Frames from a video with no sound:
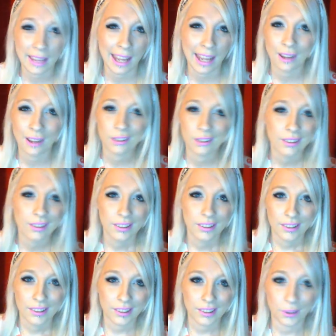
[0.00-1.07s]
Christmas or
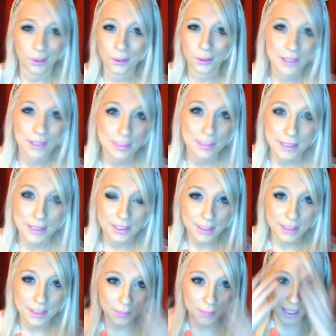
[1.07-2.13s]
something. I don't even think
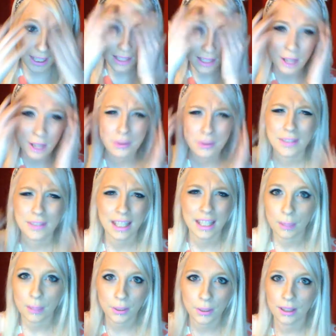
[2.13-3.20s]
I put it up
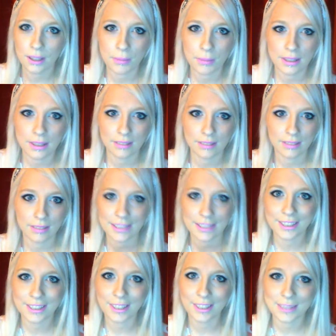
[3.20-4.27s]
this Christmas that just
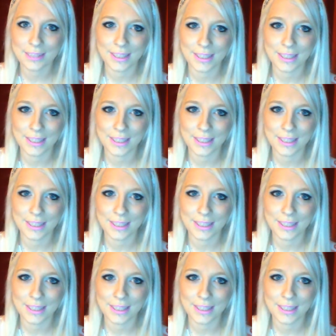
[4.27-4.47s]
passed.